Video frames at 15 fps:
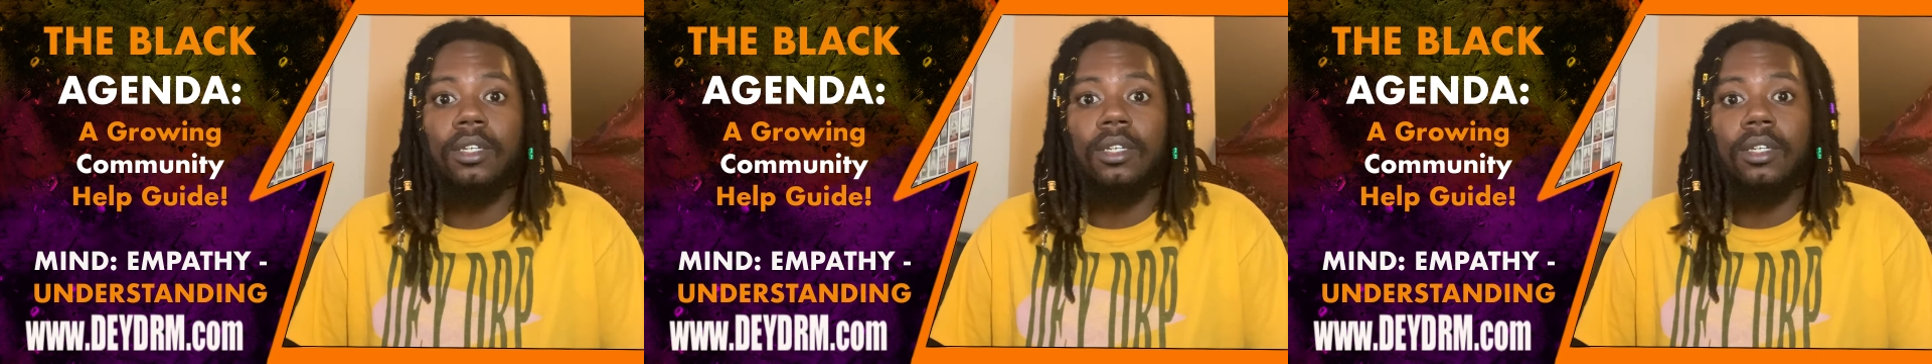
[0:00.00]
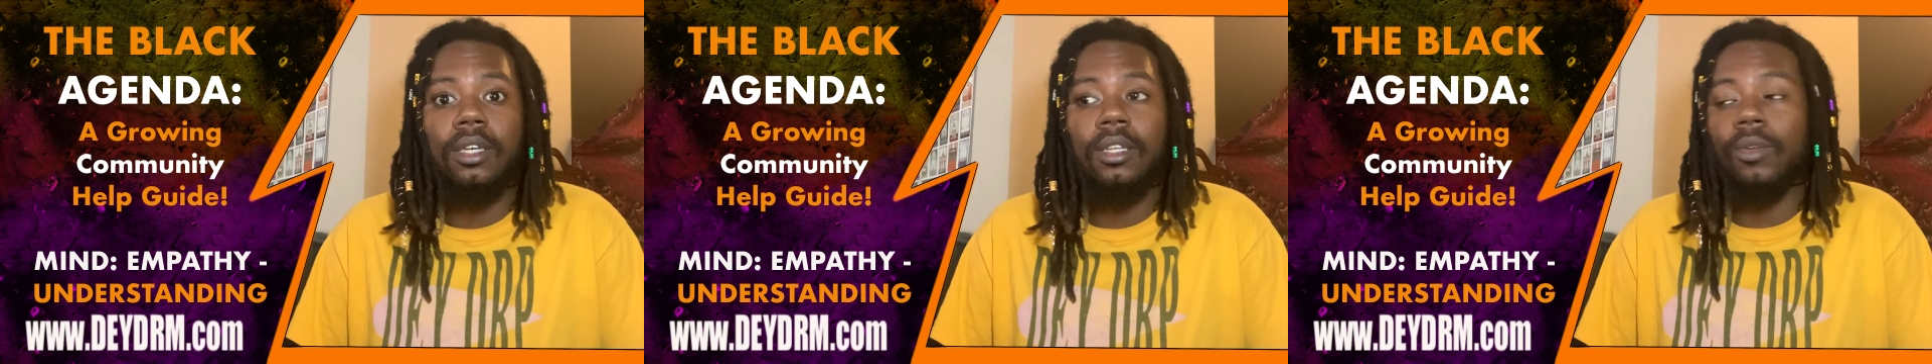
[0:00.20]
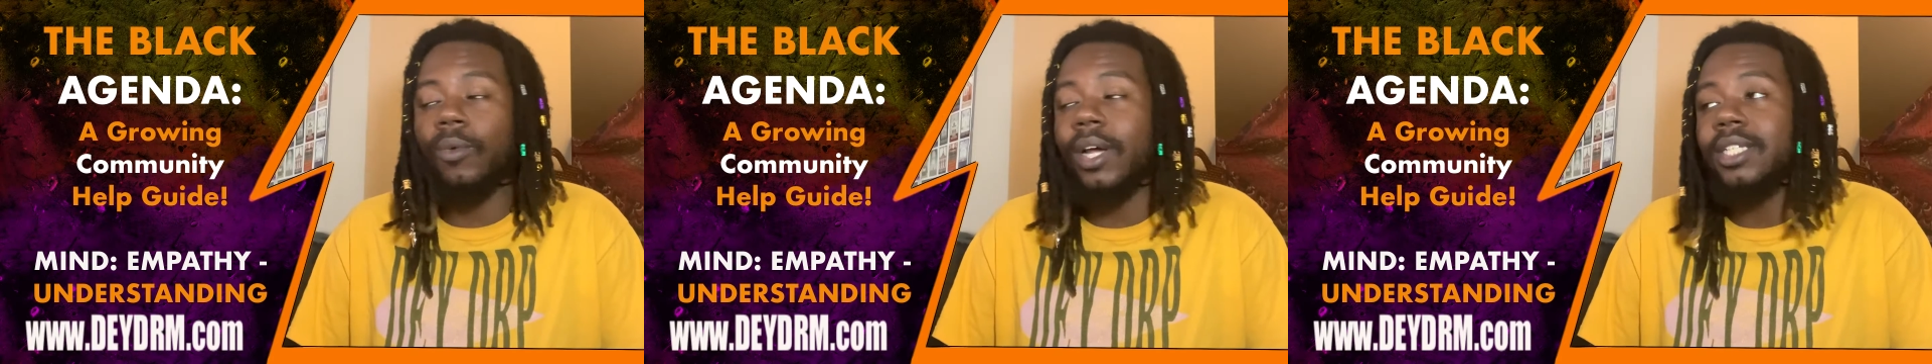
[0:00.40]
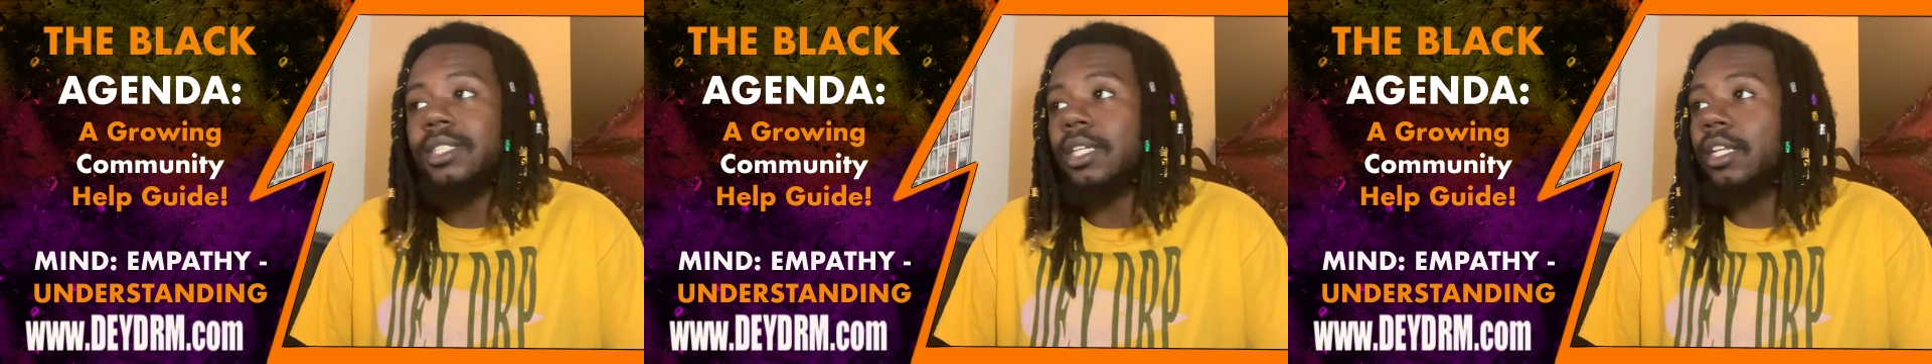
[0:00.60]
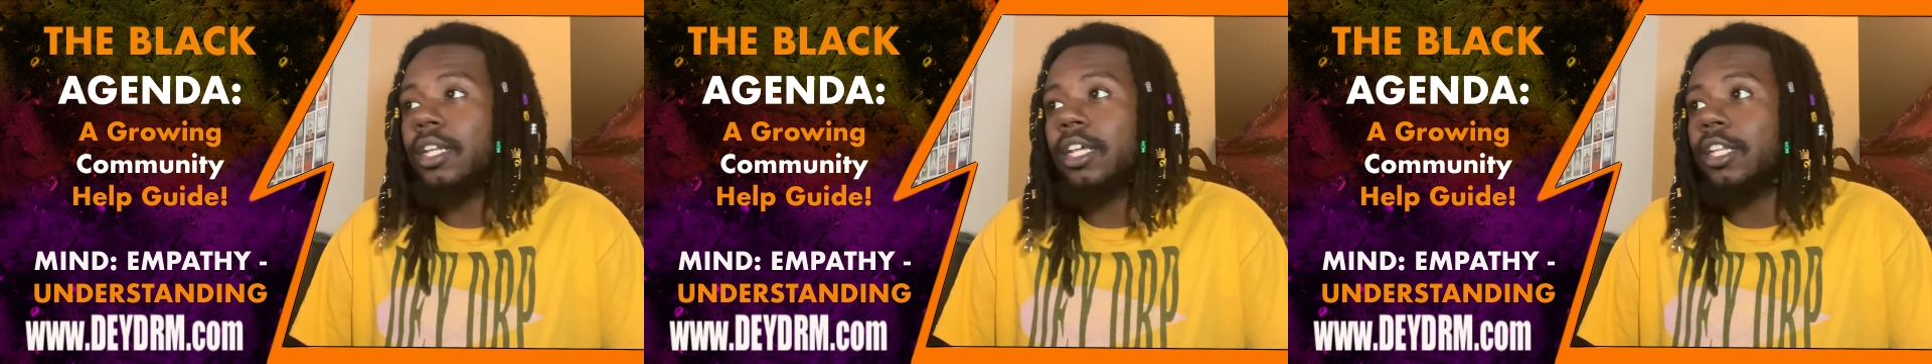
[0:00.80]
And
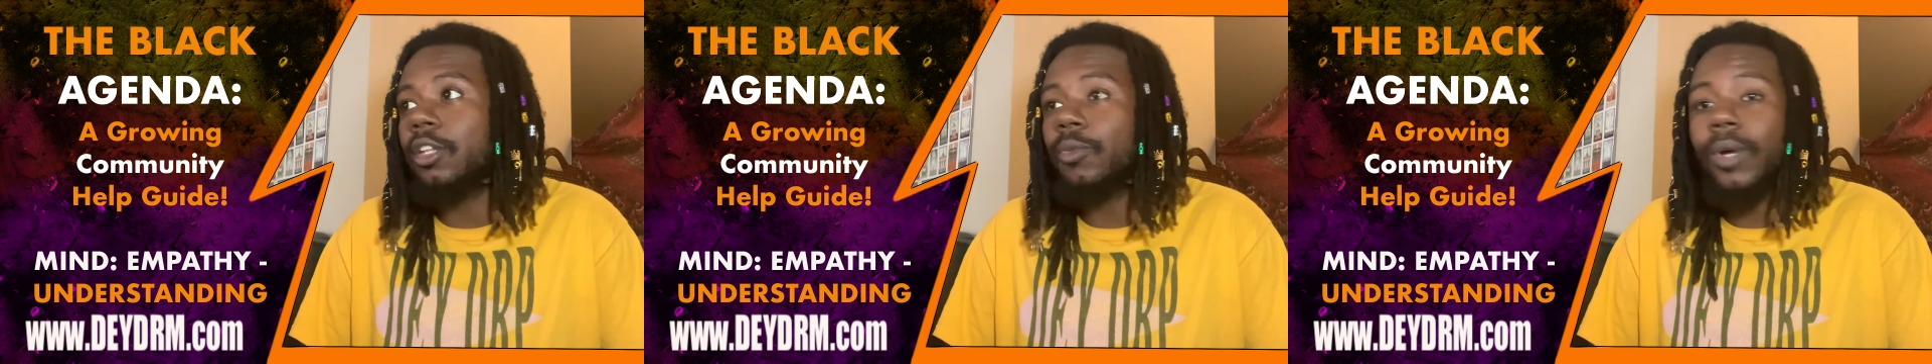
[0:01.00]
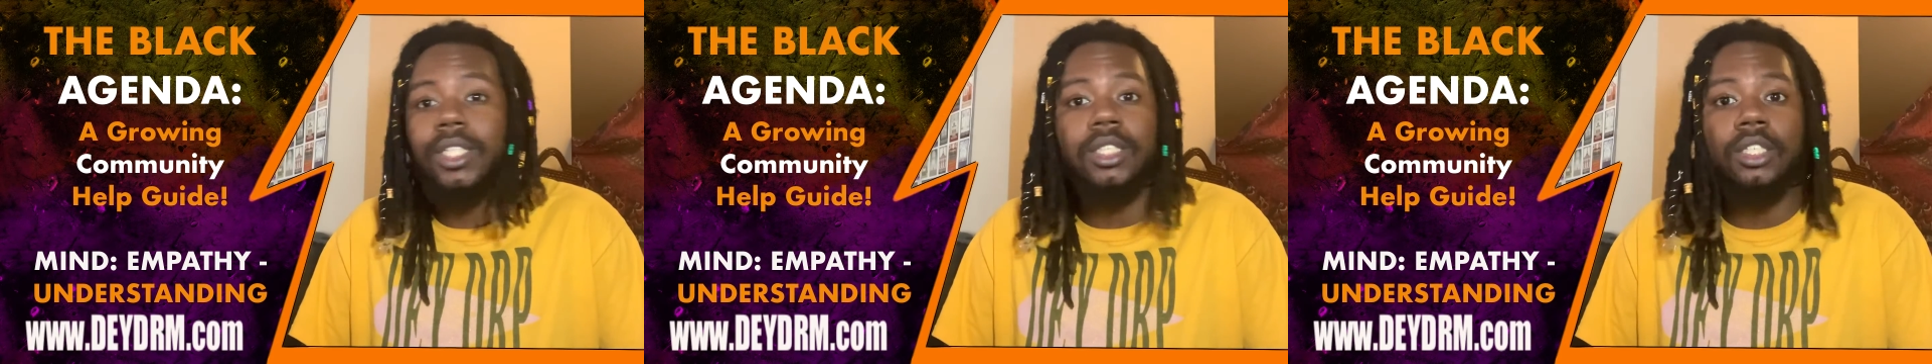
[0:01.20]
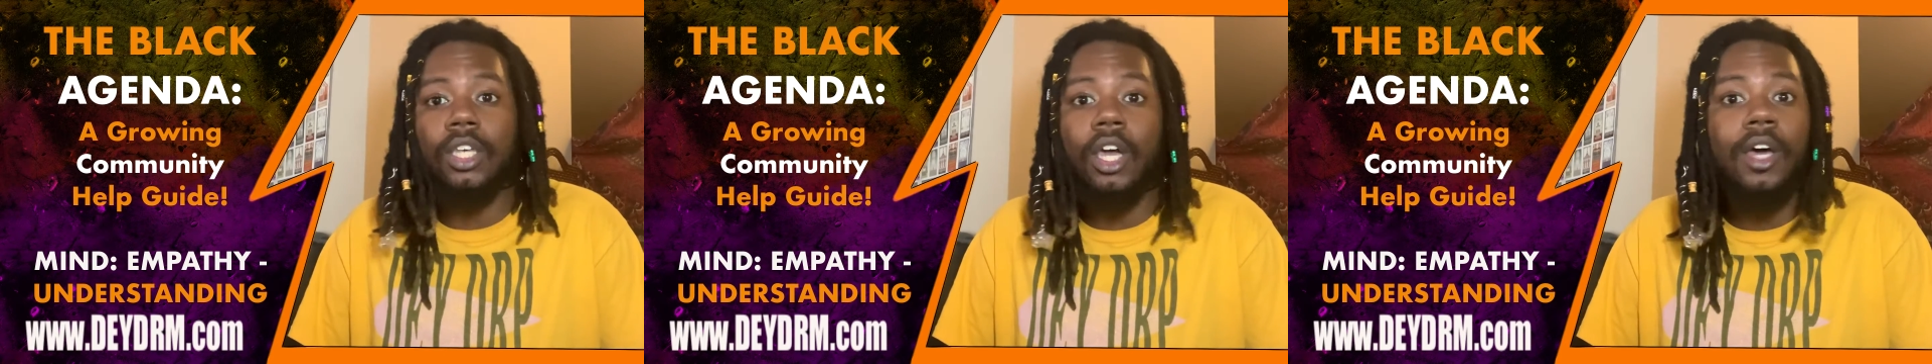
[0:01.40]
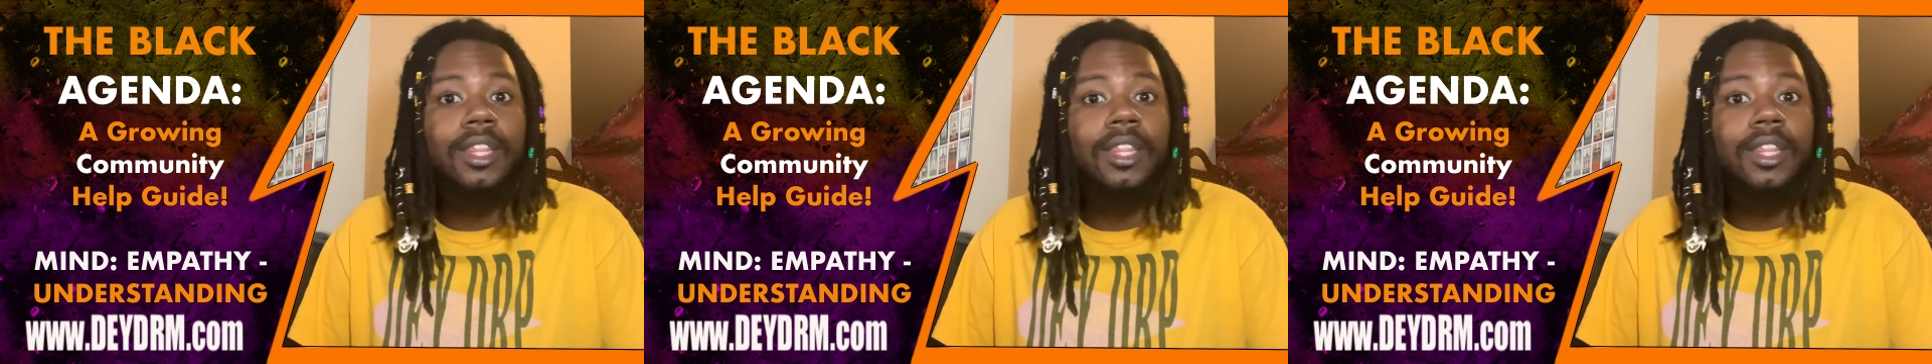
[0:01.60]
then the rest of y'all